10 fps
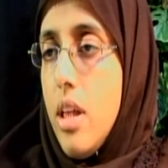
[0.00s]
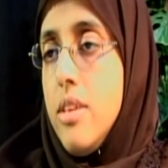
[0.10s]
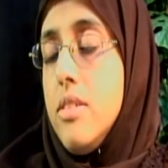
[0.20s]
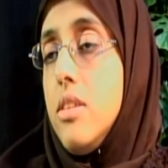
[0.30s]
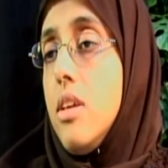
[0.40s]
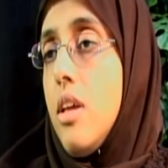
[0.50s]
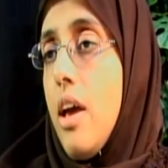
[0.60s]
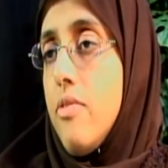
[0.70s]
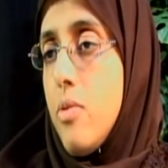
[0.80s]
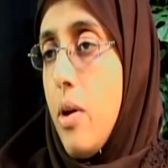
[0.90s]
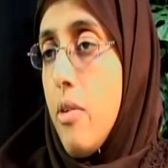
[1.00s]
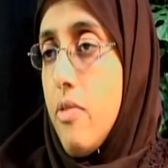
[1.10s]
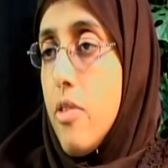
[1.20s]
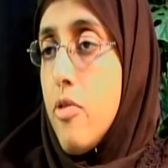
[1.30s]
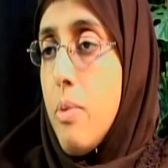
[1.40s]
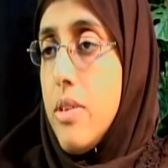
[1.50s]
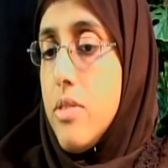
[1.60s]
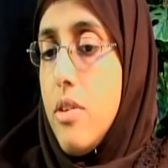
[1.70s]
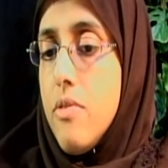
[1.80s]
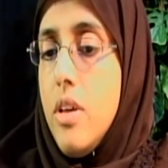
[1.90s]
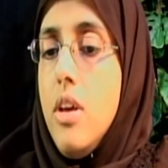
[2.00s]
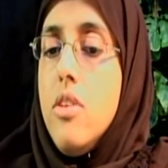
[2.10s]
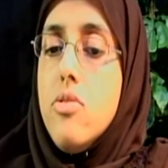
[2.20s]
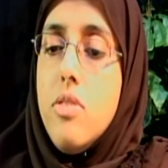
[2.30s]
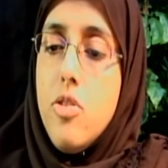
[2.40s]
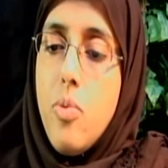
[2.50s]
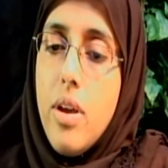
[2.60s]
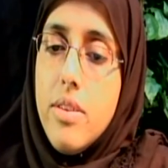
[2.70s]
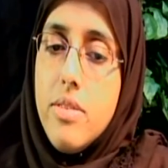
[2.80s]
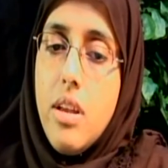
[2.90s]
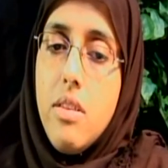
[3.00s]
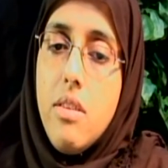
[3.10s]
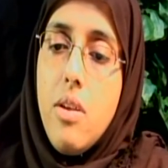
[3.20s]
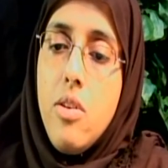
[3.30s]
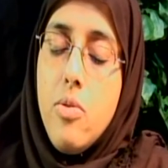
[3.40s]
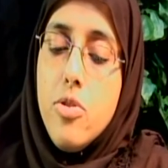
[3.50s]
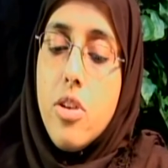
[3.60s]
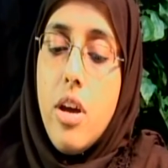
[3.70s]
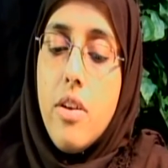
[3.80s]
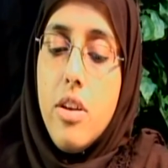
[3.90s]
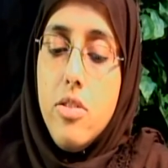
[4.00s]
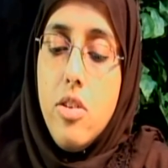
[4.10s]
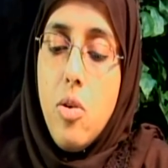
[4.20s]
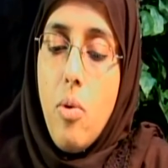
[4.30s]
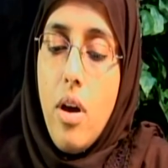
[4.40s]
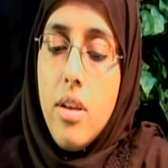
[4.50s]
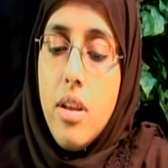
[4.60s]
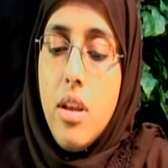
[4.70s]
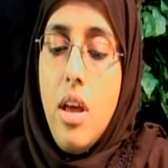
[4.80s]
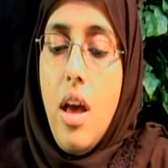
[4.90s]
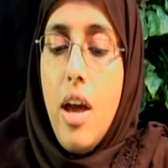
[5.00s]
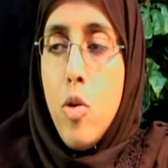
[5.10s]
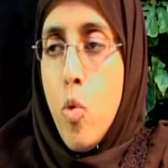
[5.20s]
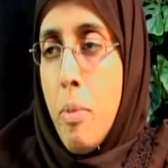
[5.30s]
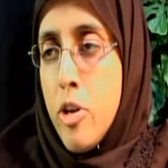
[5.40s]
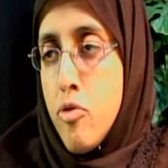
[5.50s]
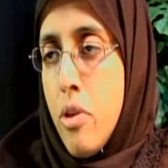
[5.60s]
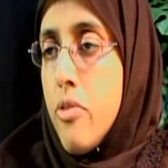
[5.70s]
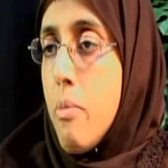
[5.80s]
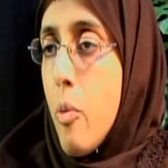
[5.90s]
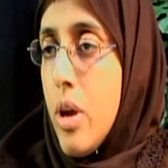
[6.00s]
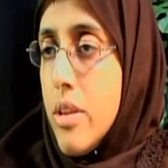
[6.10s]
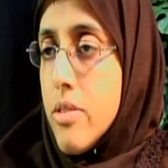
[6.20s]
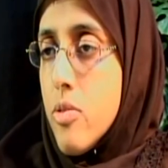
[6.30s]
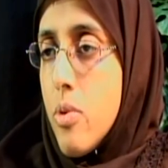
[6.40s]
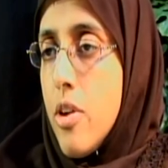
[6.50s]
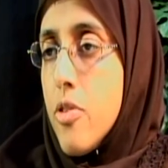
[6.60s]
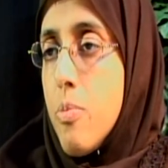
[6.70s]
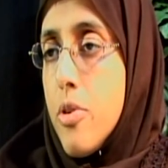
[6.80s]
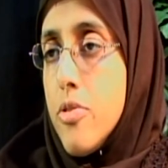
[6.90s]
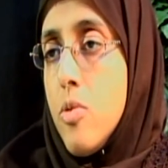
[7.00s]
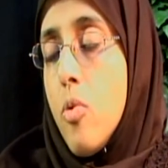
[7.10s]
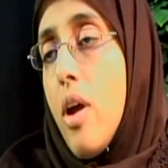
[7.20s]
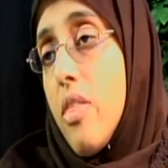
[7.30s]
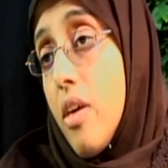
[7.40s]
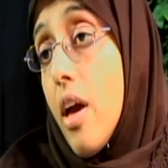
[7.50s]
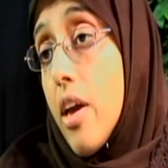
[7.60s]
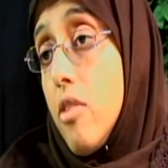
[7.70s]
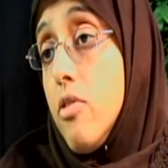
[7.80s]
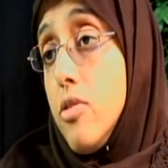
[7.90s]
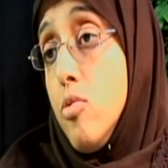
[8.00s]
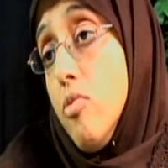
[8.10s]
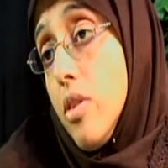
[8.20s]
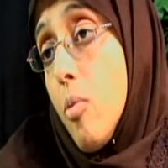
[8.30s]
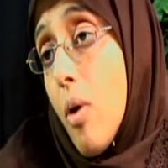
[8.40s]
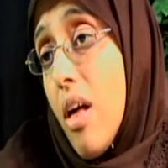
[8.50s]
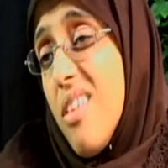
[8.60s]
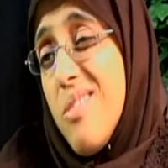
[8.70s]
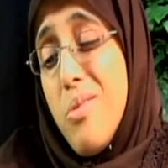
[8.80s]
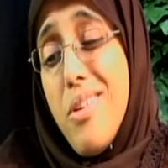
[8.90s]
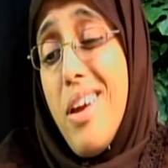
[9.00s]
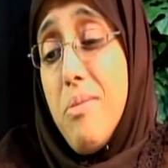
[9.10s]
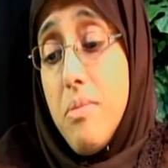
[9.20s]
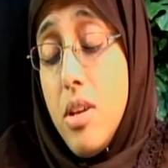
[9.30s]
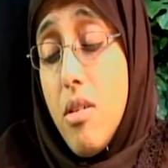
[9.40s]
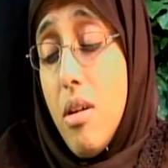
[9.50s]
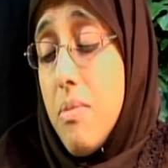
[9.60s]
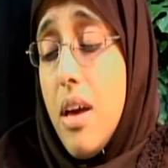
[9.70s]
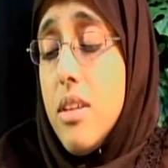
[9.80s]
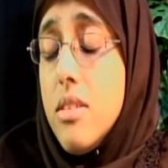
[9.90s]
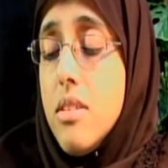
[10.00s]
At least that's how I felt for myself. So that's why I decided that, you know, we should kind of continue on. And I knew what my strengths and my weaknesses were as a person, where I think I can do really well and where I'm not